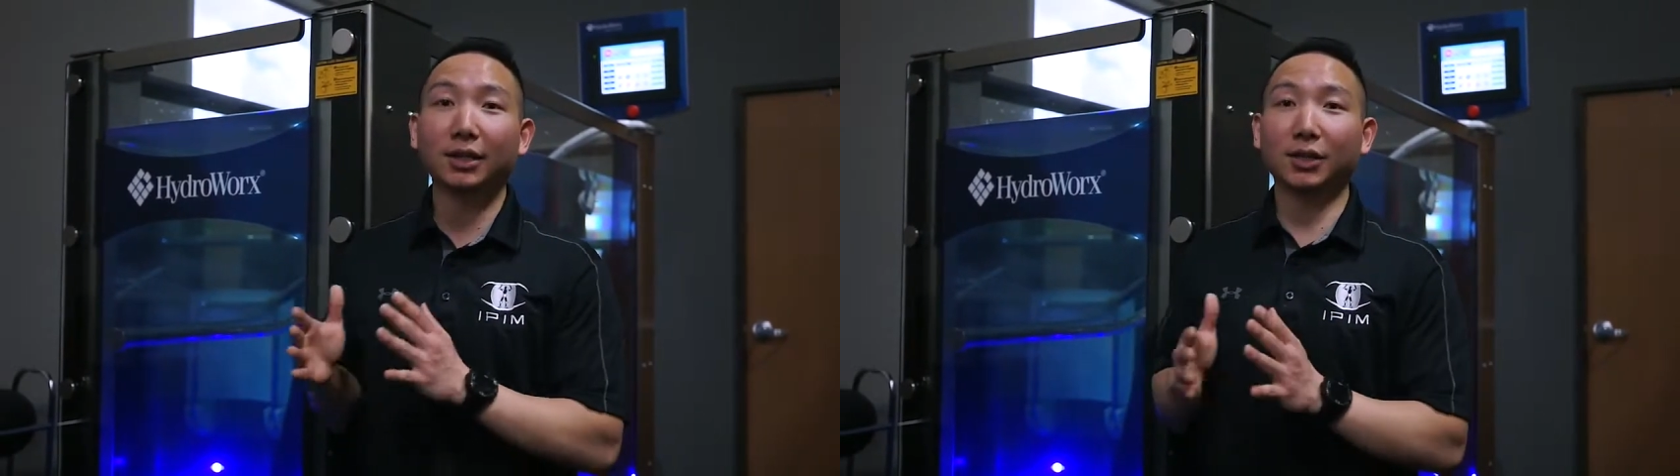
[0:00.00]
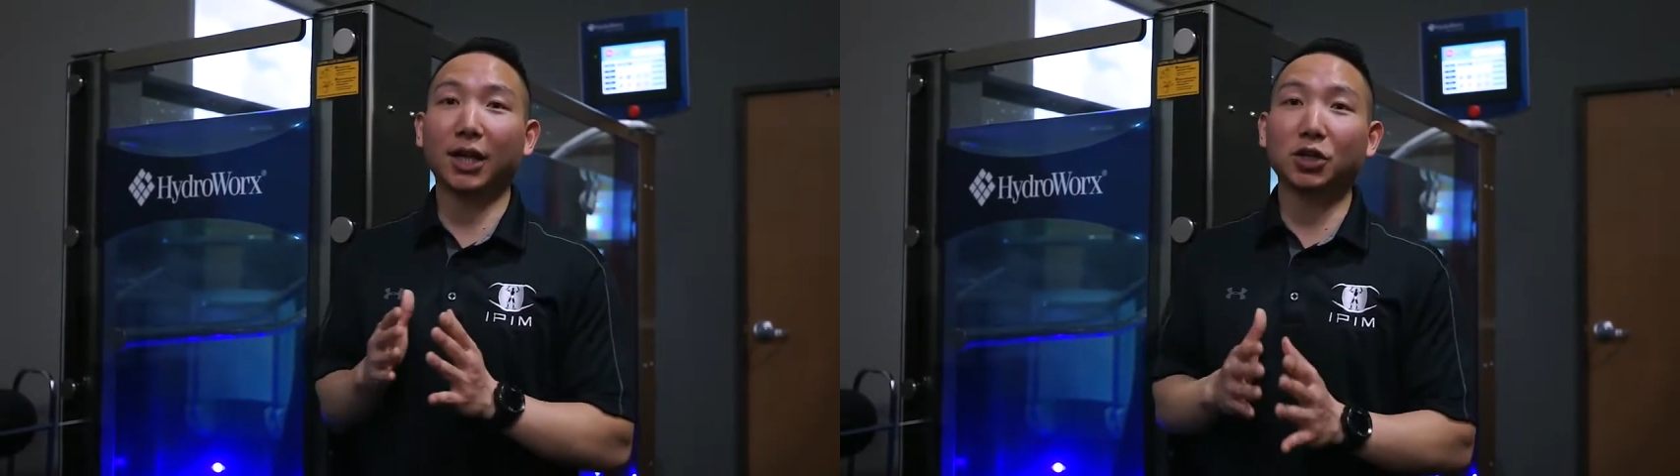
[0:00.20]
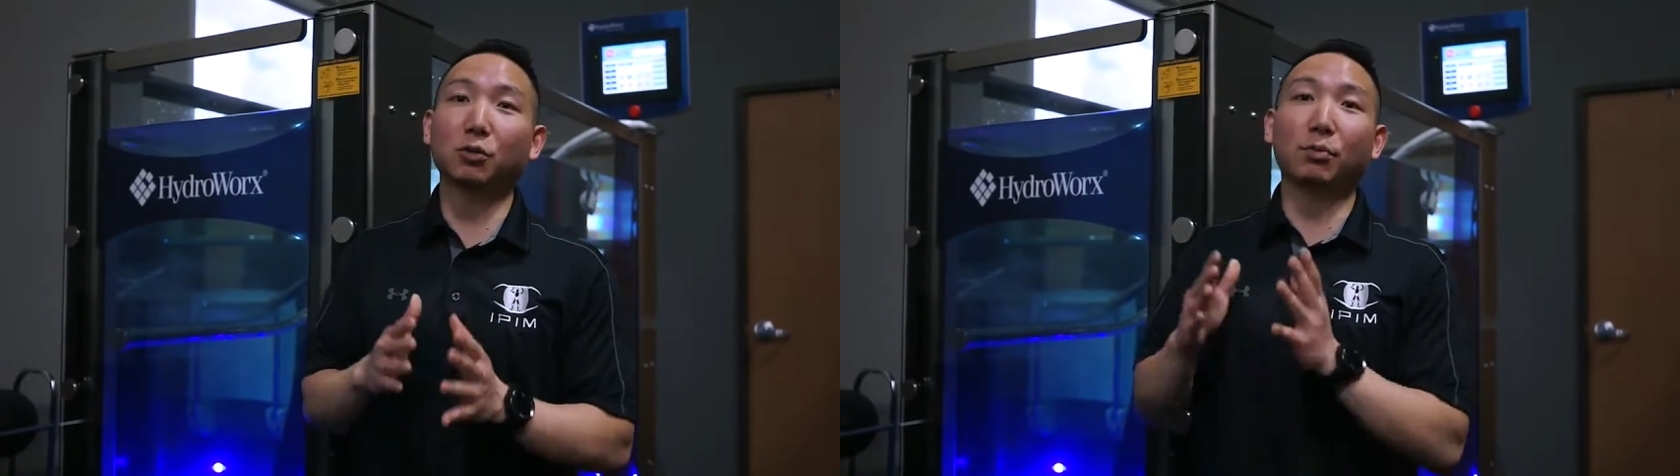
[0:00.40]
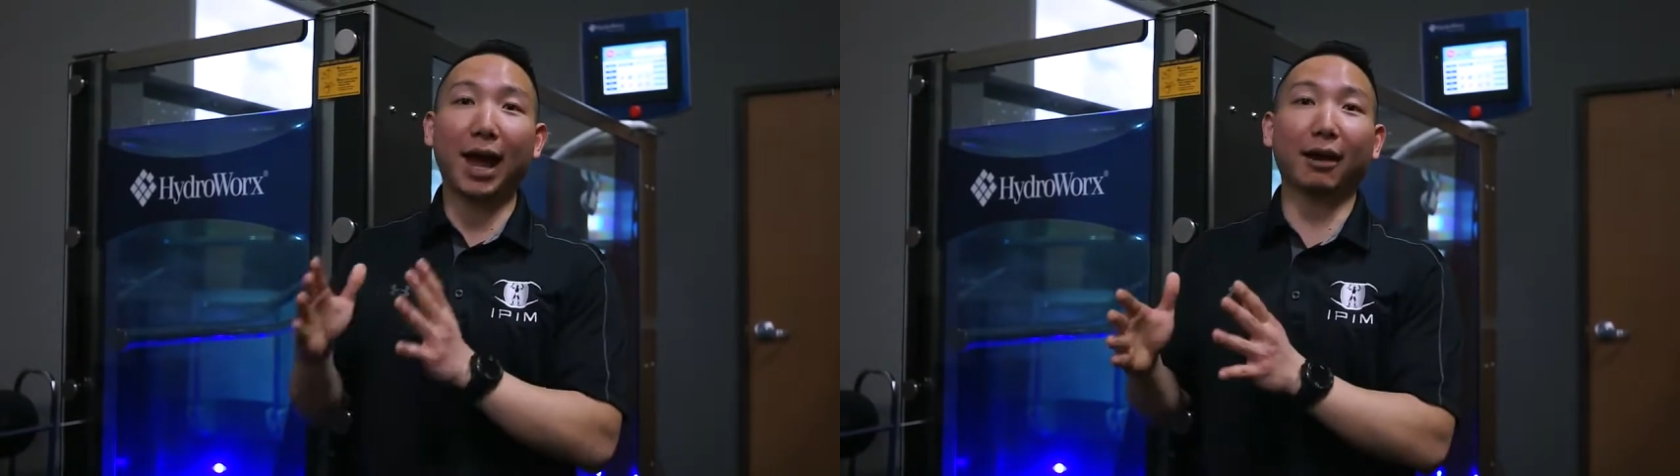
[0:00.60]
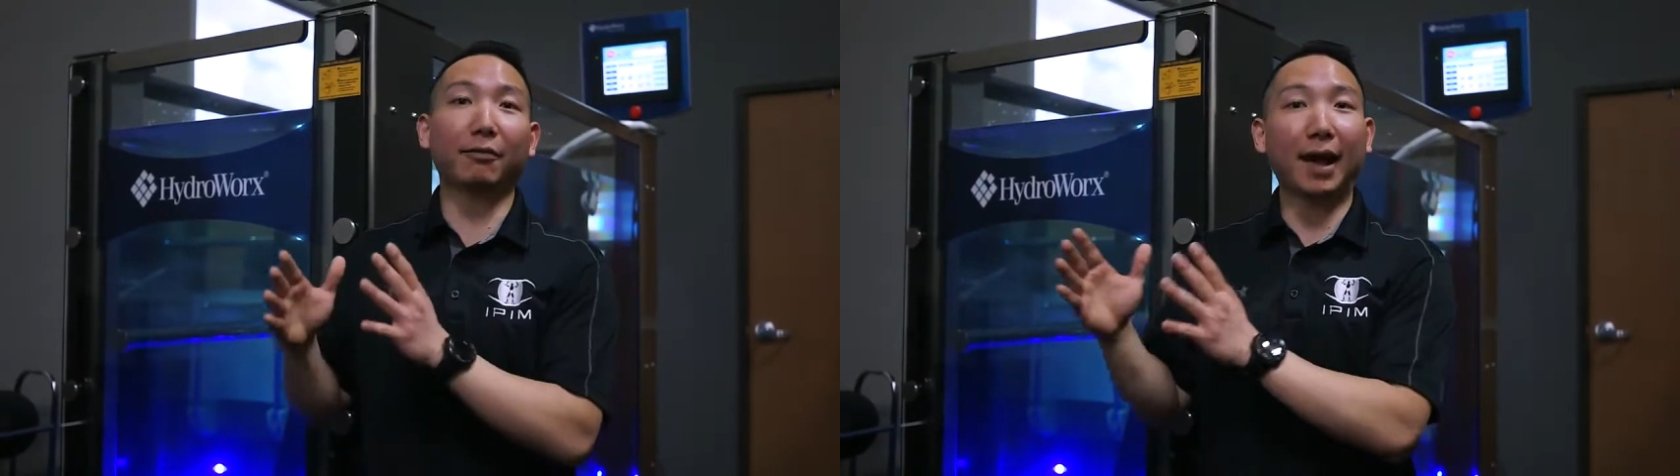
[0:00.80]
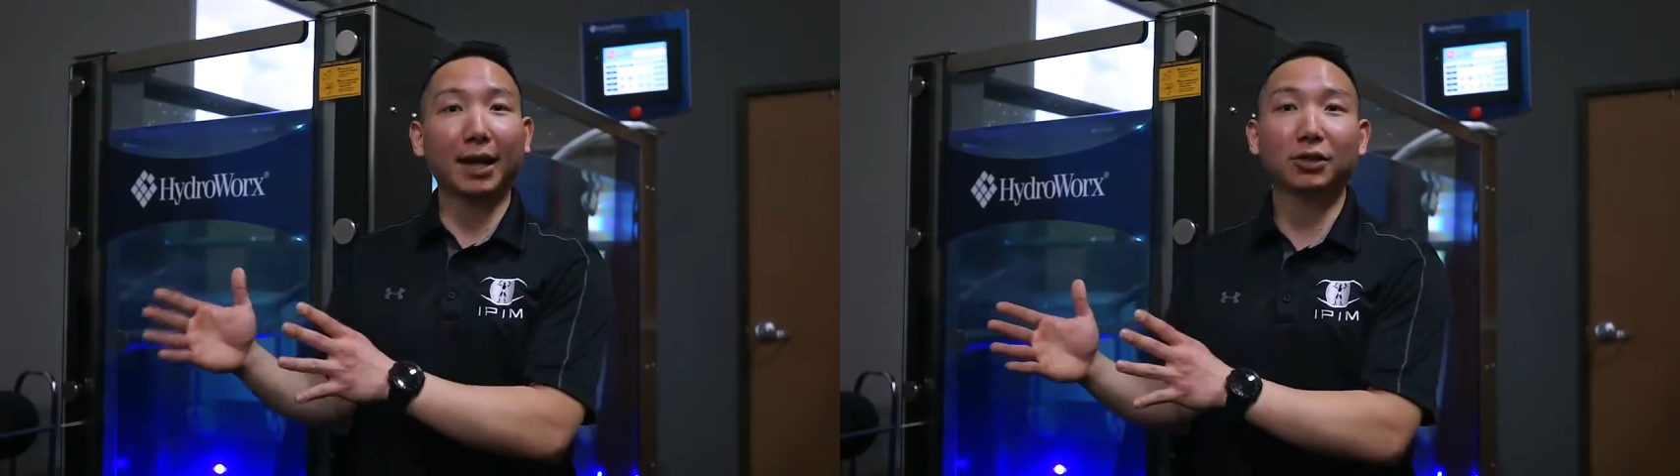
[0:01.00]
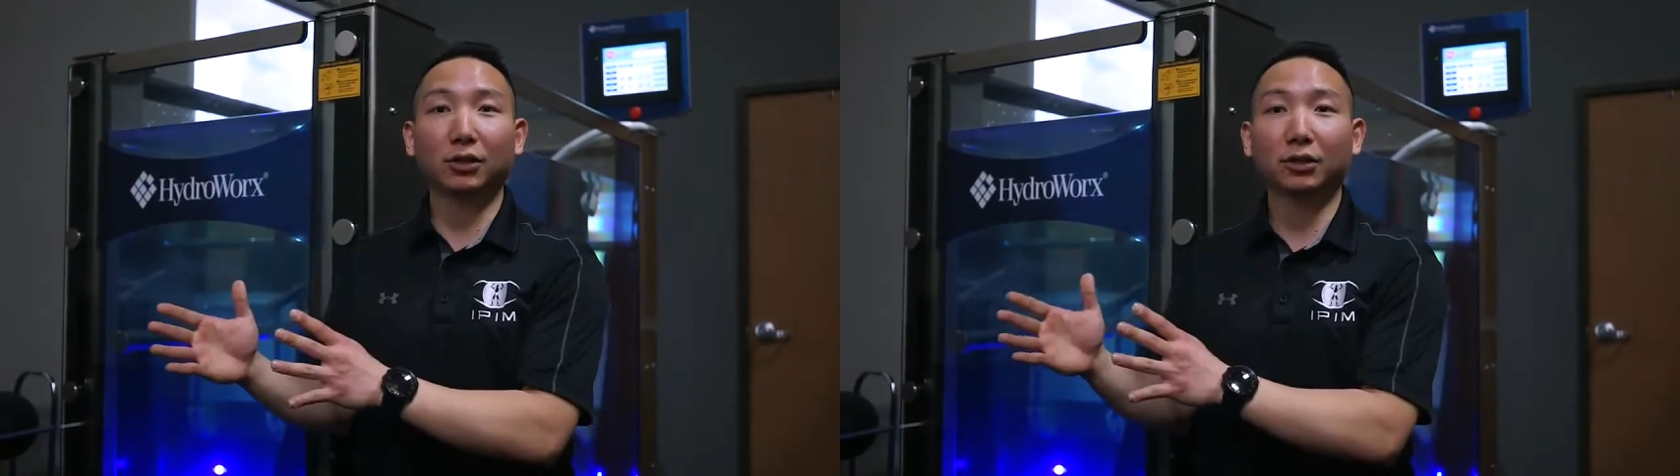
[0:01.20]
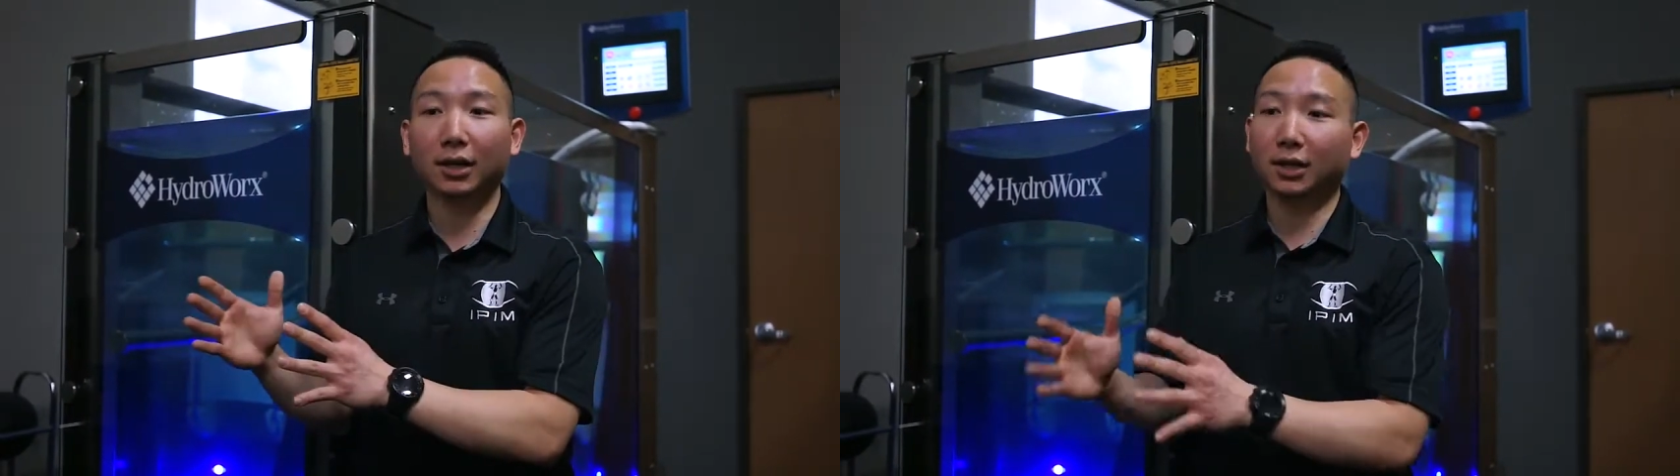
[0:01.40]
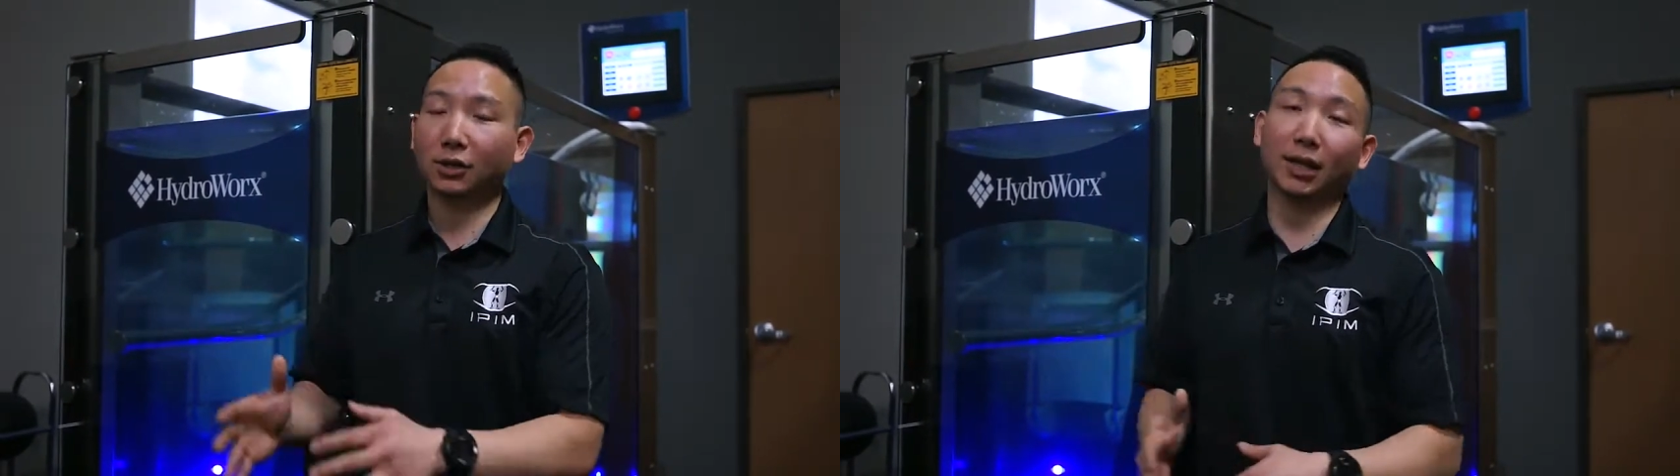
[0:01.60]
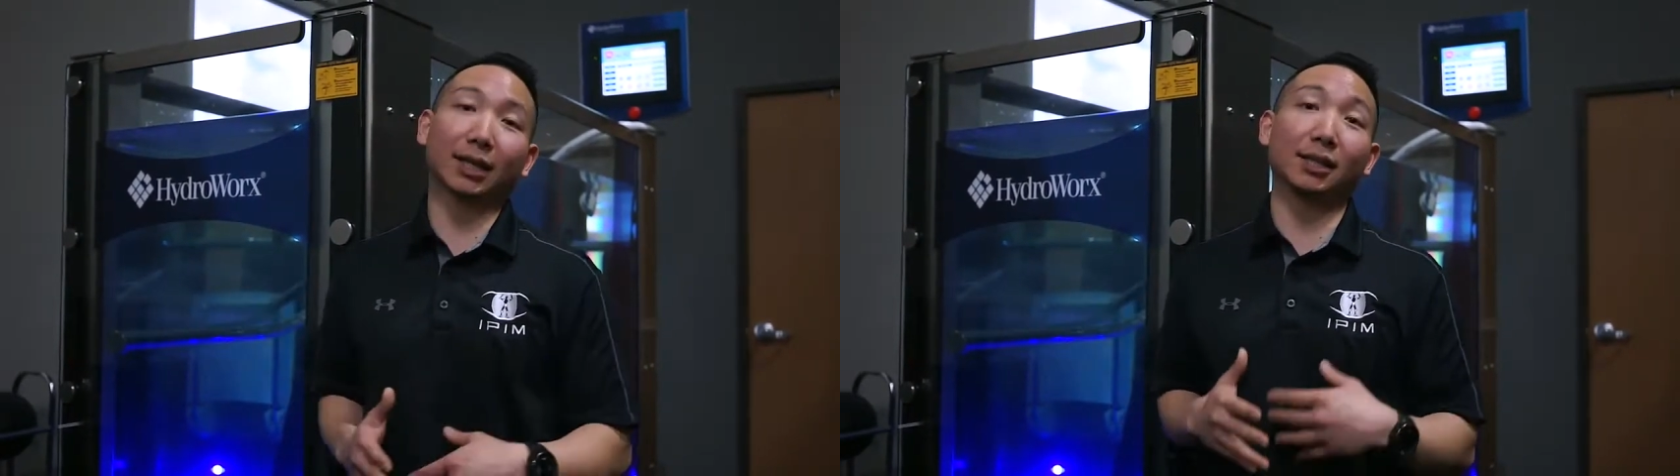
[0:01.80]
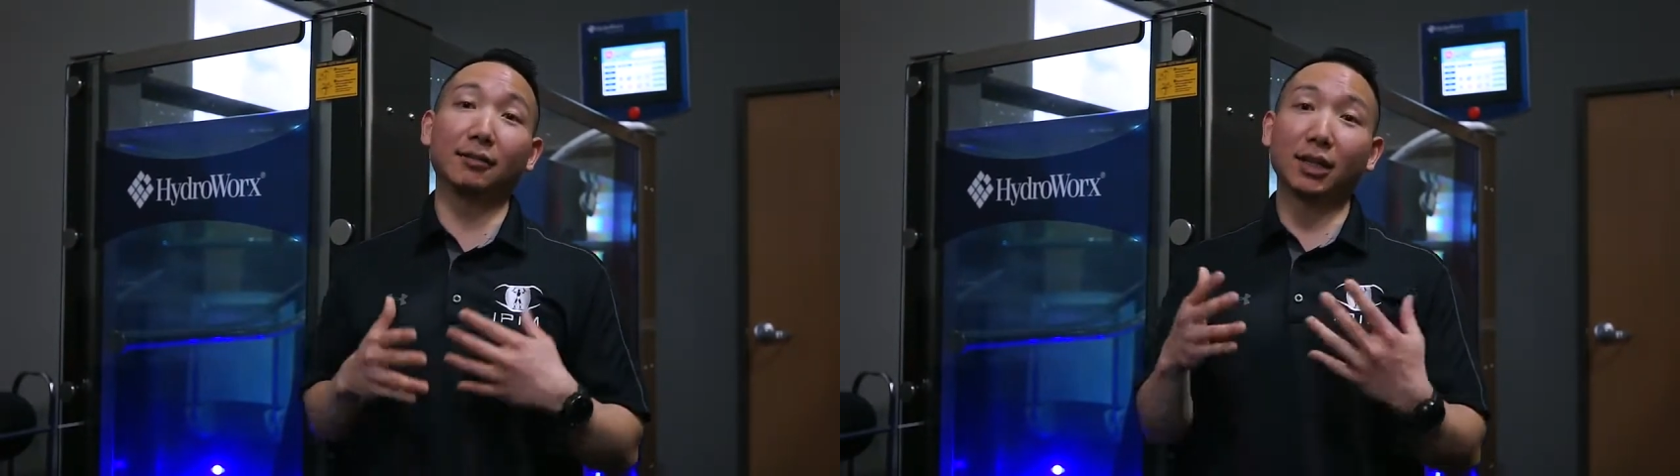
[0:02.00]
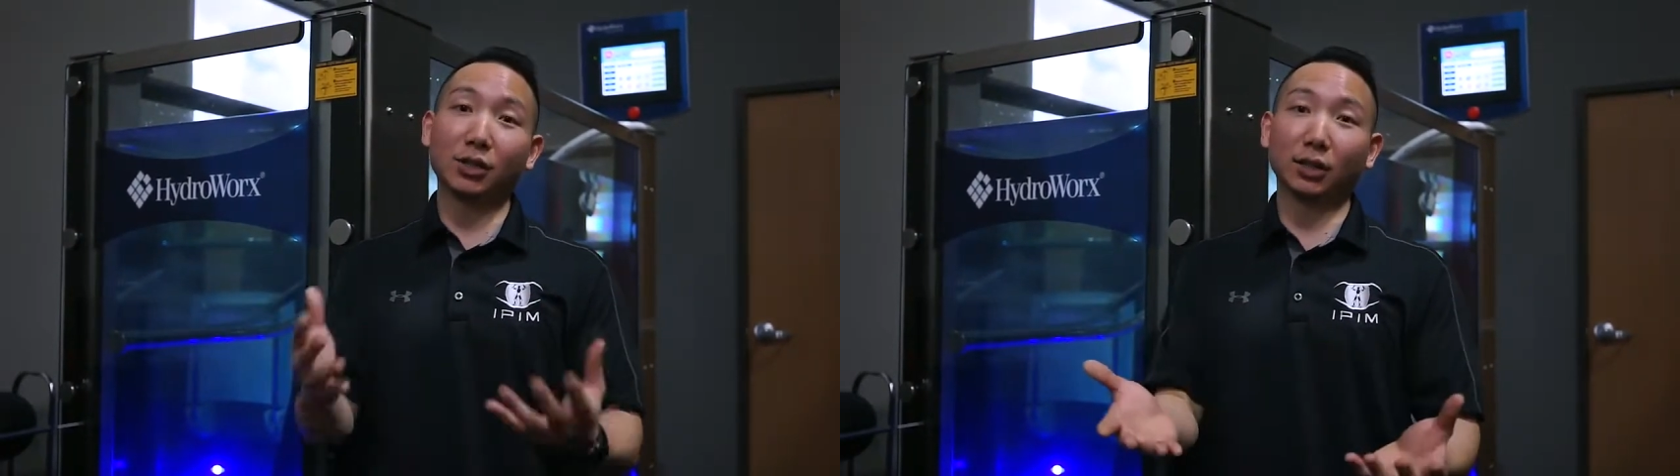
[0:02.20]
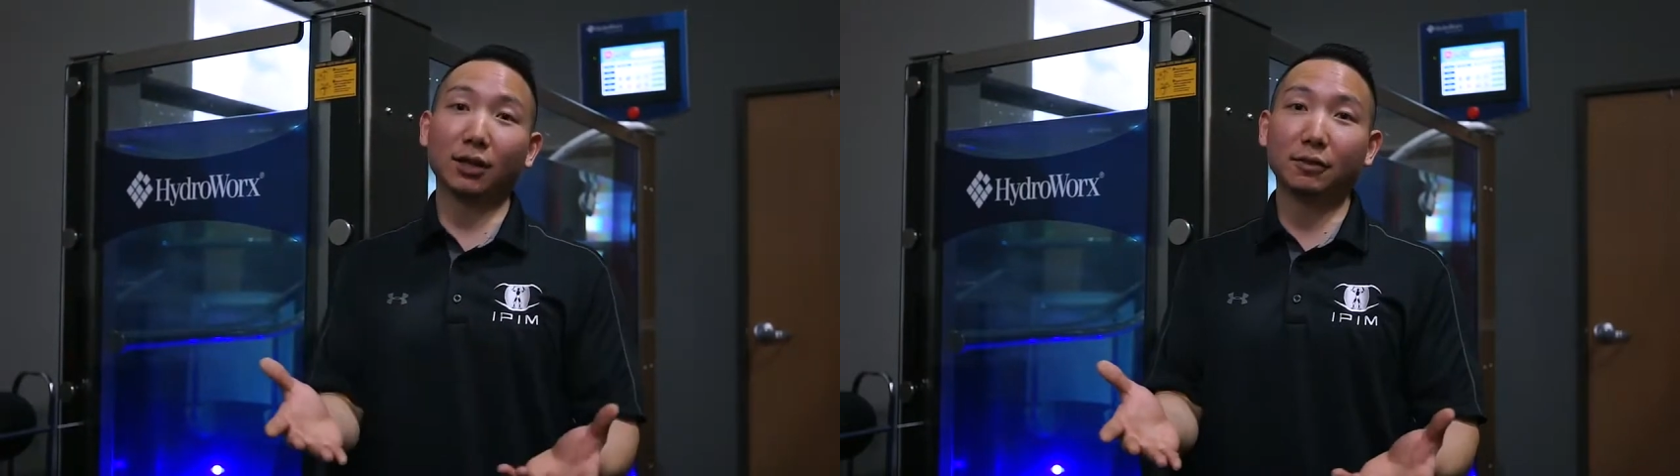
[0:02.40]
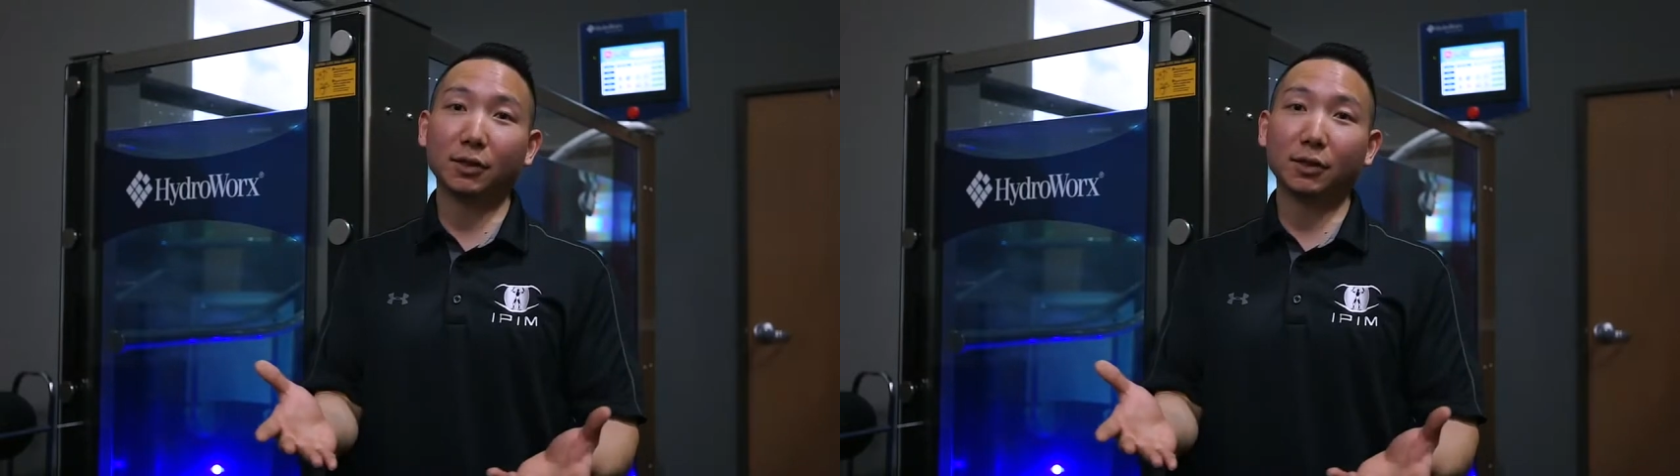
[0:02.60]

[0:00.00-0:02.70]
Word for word: to get you back faster to the activities you love